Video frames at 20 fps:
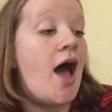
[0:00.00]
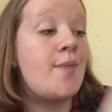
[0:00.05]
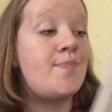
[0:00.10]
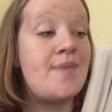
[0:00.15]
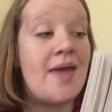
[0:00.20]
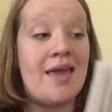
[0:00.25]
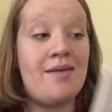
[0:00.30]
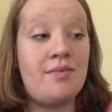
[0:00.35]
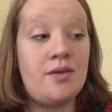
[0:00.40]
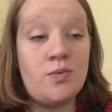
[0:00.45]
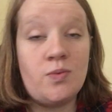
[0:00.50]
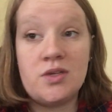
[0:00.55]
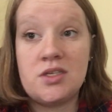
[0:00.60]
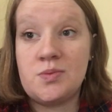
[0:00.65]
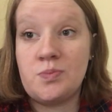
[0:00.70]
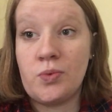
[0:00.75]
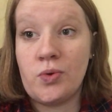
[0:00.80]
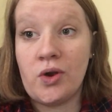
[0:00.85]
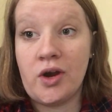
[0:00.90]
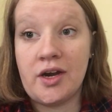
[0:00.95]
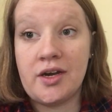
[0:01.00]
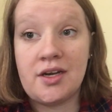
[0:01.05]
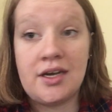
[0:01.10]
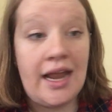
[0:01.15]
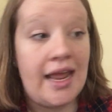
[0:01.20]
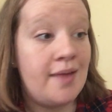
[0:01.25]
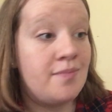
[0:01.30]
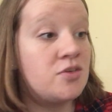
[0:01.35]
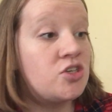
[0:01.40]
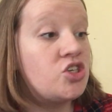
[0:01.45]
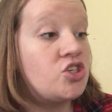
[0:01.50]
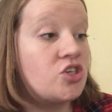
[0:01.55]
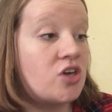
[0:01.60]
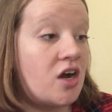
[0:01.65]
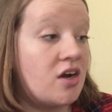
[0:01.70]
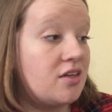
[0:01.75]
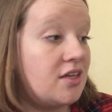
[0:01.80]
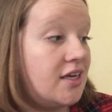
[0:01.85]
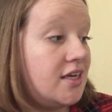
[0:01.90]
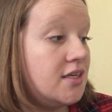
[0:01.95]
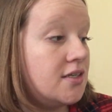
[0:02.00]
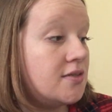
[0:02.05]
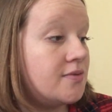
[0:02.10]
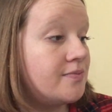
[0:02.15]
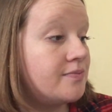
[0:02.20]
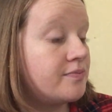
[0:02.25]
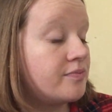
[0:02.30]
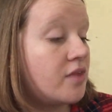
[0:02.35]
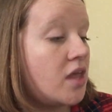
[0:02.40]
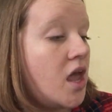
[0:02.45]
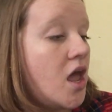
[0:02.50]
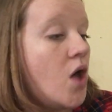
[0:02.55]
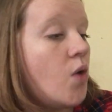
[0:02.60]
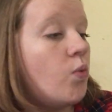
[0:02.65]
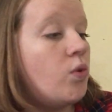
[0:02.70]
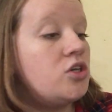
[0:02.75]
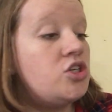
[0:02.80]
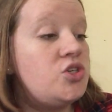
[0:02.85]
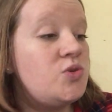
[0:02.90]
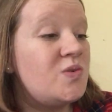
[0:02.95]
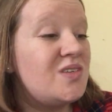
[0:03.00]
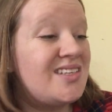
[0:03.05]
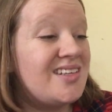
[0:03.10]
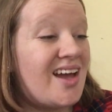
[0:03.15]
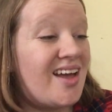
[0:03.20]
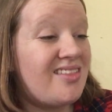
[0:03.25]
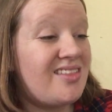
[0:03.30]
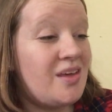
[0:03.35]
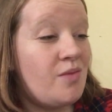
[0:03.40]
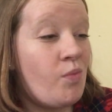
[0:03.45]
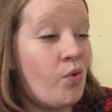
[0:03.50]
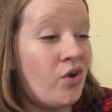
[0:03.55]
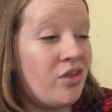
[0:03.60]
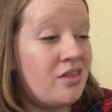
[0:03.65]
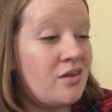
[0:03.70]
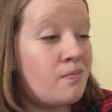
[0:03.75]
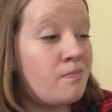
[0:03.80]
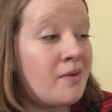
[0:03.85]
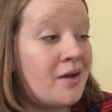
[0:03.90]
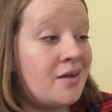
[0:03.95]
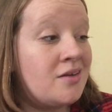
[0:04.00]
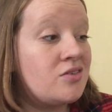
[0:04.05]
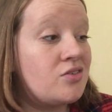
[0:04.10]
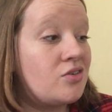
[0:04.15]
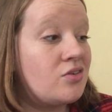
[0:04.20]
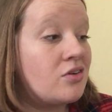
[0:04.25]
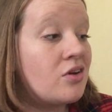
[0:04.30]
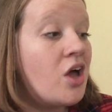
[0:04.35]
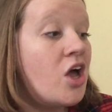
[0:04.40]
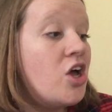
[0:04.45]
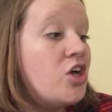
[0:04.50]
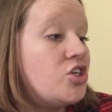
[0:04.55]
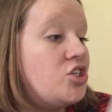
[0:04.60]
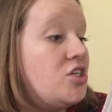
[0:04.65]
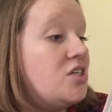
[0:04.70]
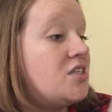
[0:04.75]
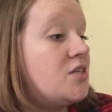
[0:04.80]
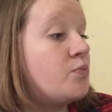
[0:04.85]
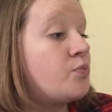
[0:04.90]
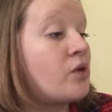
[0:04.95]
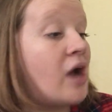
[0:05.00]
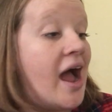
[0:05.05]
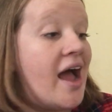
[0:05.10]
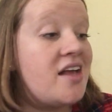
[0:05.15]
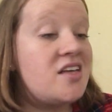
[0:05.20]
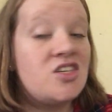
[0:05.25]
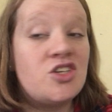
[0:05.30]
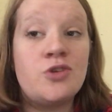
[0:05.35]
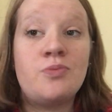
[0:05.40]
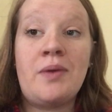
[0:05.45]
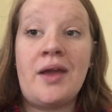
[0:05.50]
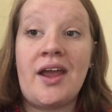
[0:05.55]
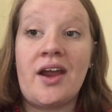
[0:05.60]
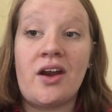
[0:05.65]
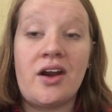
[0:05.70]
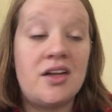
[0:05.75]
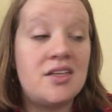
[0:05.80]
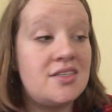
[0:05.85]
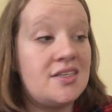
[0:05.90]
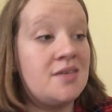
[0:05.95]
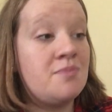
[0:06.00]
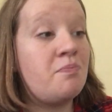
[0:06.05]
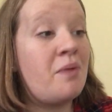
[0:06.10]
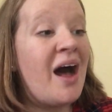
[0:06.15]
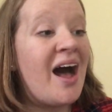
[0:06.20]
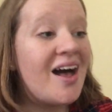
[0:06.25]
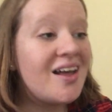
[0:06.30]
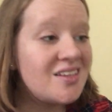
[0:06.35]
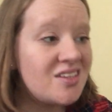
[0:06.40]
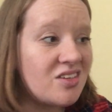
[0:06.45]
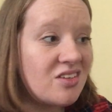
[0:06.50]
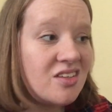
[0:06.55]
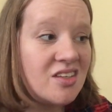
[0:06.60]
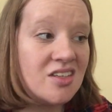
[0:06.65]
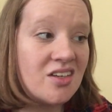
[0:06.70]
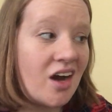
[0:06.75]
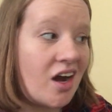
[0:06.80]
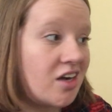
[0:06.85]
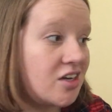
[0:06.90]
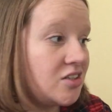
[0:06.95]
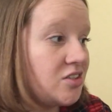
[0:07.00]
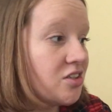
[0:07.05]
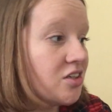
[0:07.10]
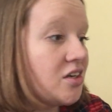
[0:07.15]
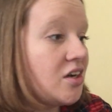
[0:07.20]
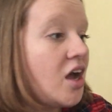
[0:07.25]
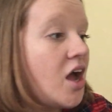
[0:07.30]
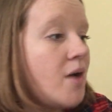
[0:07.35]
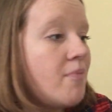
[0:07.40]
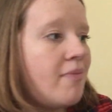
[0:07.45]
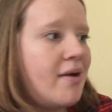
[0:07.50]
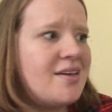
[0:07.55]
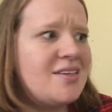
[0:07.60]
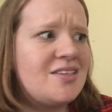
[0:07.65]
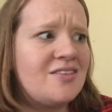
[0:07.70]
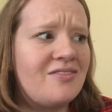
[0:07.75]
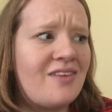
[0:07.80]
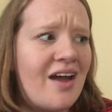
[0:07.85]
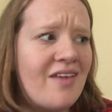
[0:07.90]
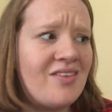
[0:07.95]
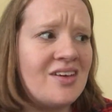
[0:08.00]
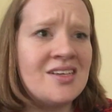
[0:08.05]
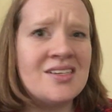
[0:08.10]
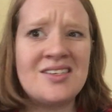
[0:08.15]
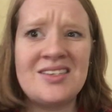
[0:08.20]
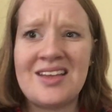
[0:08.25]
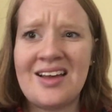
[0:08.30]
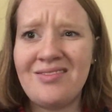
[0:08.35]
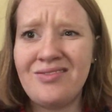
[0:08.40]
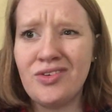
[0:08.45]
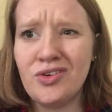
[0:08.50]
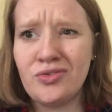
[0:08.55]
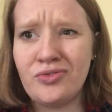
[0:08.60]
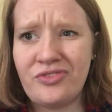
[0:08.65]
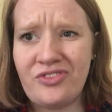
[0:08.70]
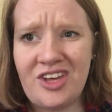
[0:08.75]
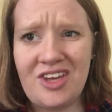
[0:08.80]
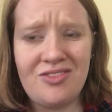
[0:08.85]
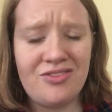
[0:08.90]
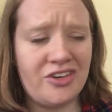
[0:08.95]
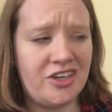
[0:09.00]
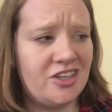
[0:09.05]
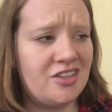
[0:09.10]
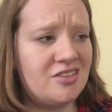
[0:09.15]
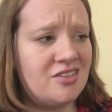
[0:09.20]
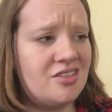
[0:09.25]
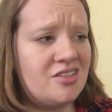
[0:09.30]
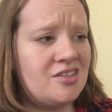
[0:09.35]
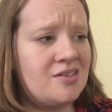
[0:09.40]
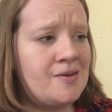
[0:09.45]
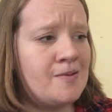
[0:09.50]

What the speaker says: a baby was born named Charlotte. When she was nothing more than a bundle, she surprised her parents and puzzled the doctor by surviving several fevers.